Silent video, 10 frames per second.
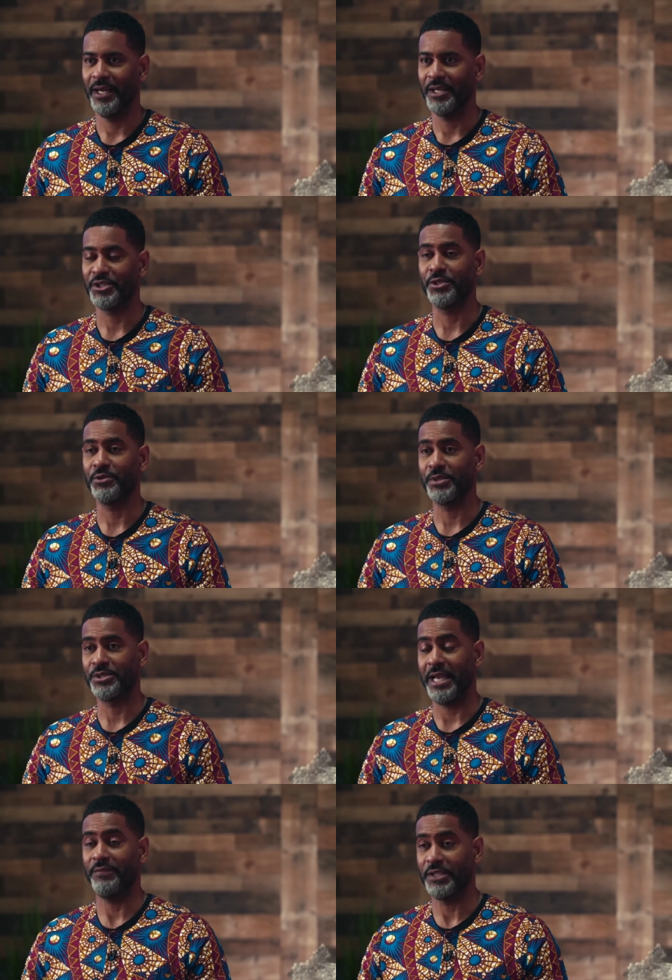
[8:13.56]
She was
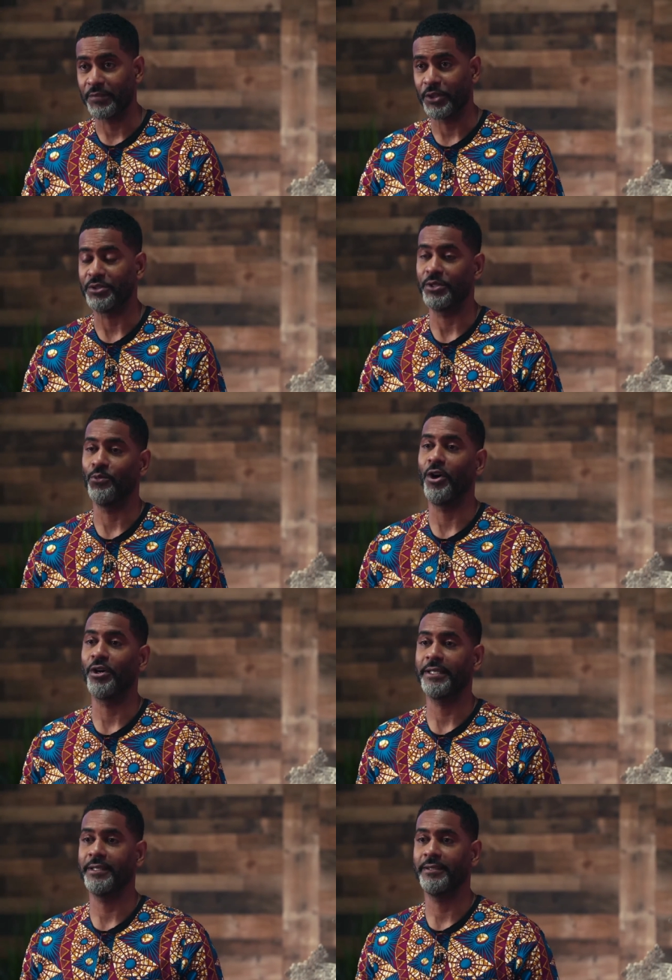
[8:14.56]
having difficulty
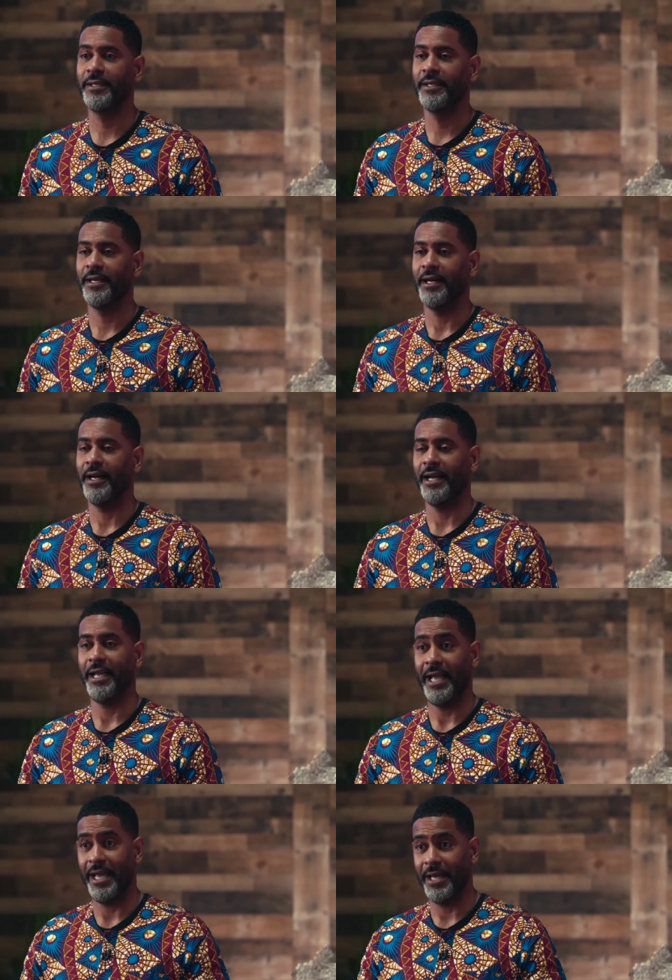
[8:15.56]
walking. I
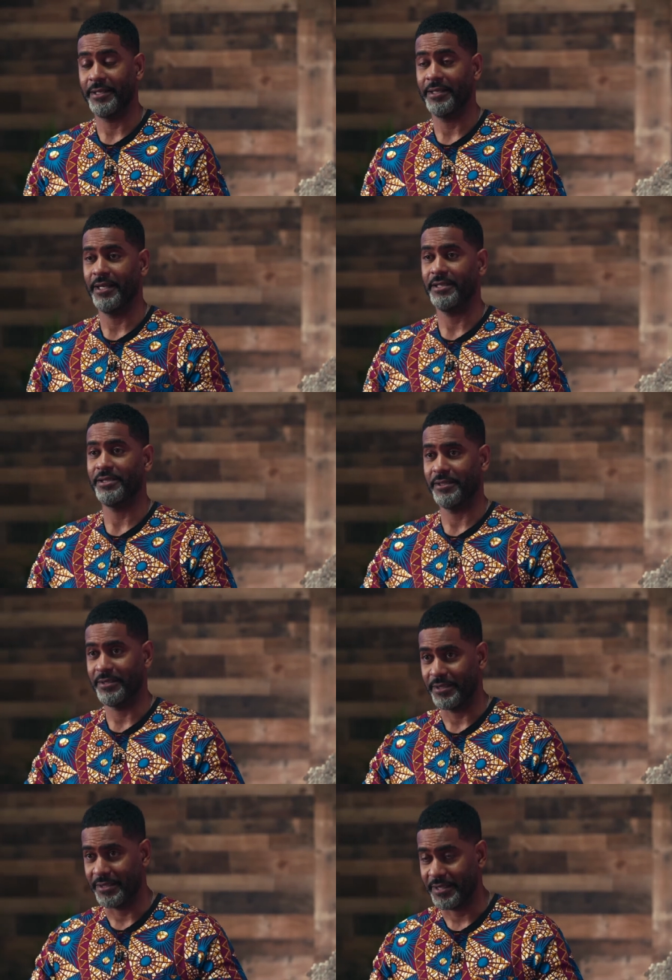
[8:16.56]
had to
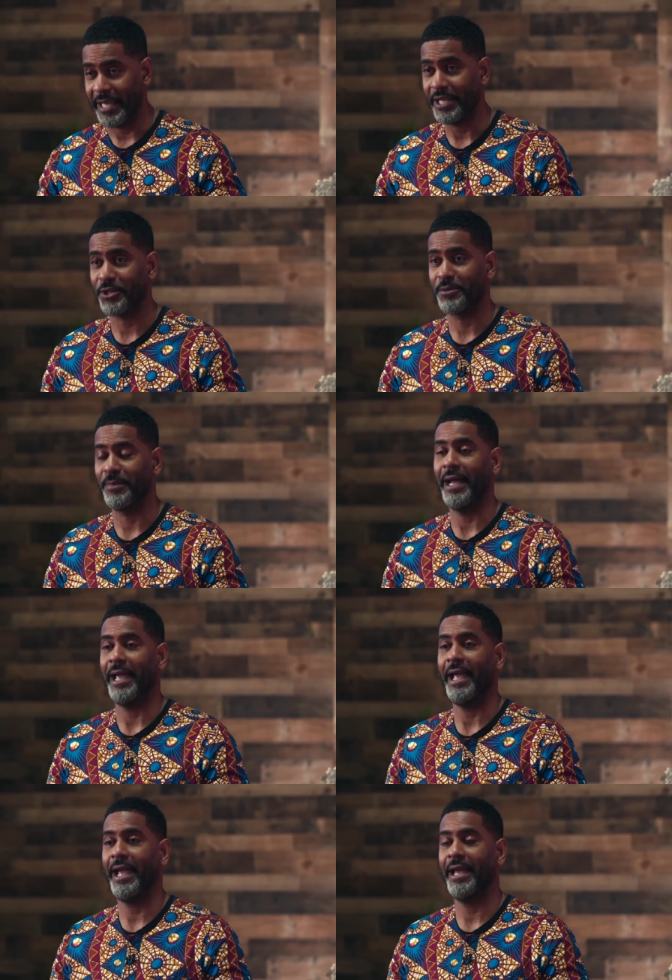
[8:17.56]
take her by
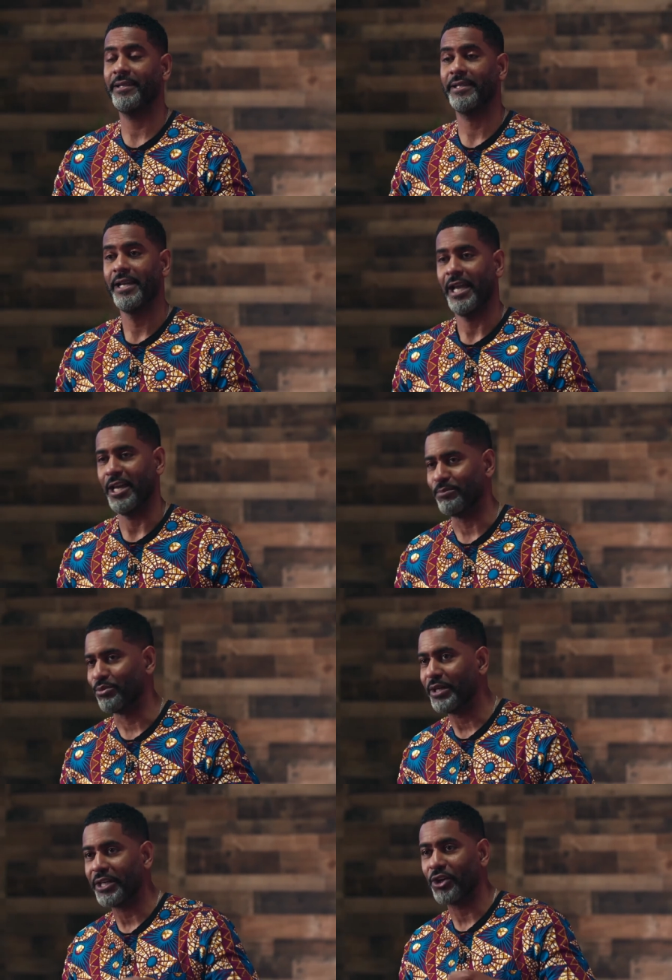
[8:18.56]
hand and
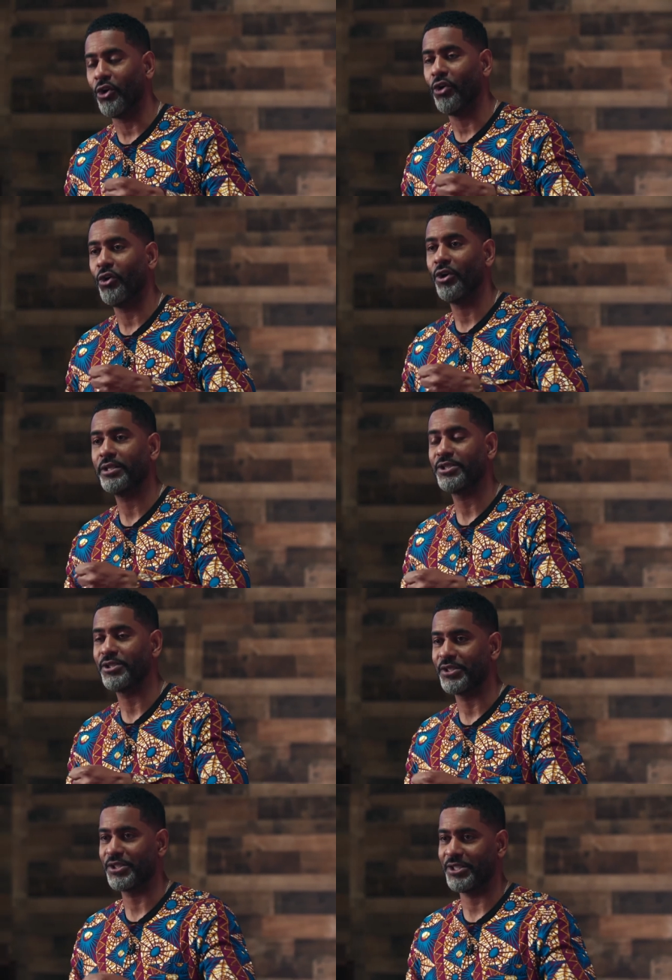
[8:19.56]
bring her on to
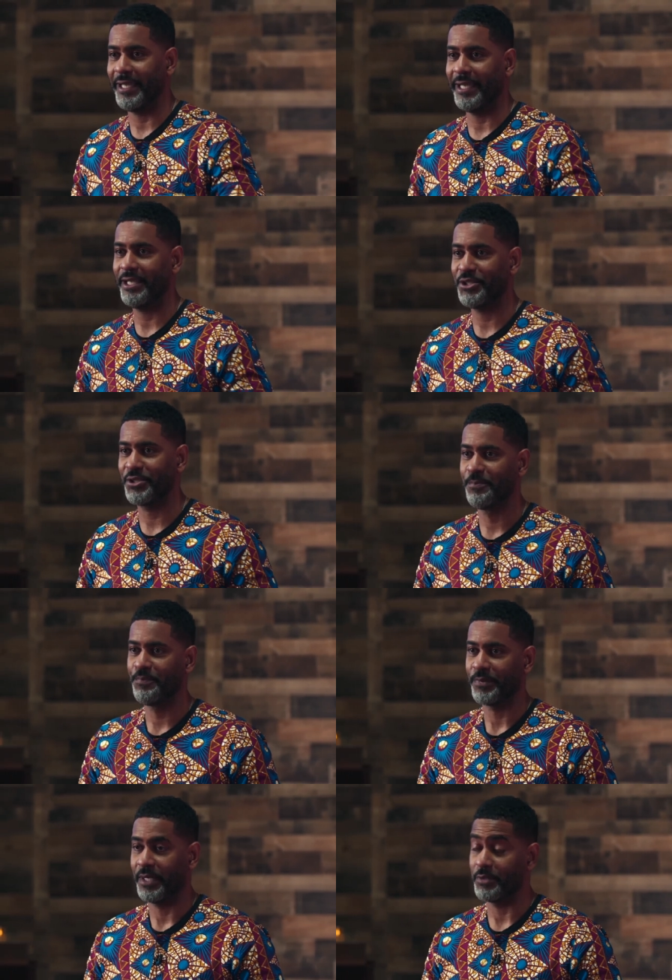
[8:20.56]
the stage.
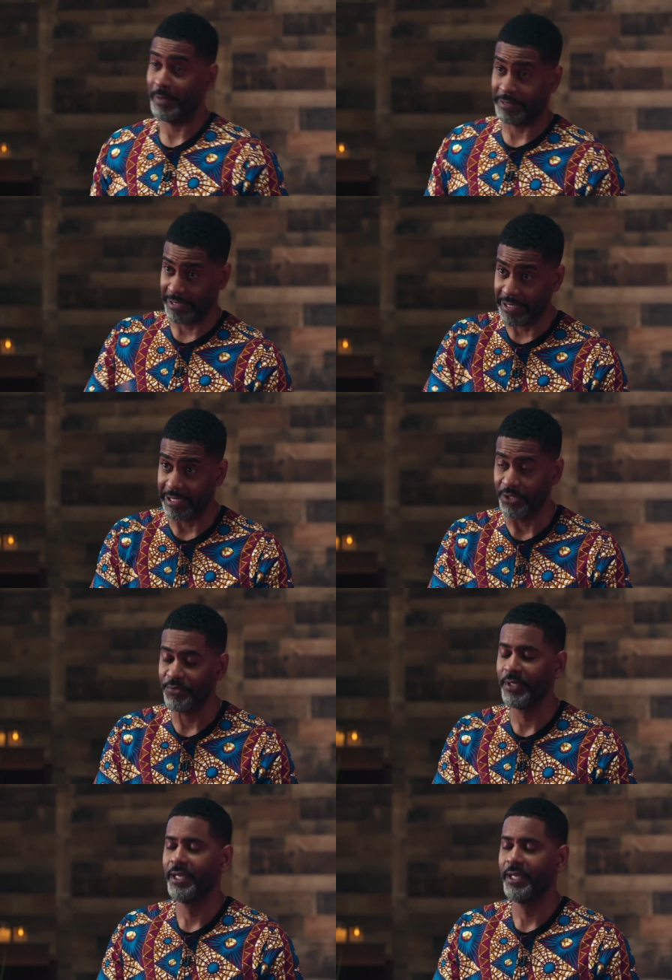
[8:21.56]
I was about to leave,